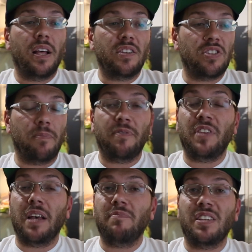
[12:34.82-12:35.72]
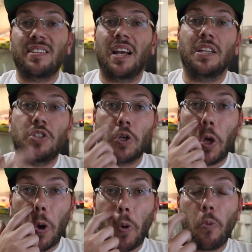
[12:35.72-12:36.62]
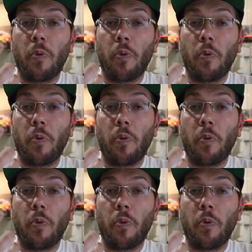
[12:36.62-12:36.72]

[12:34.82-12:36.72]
Some of them decided to go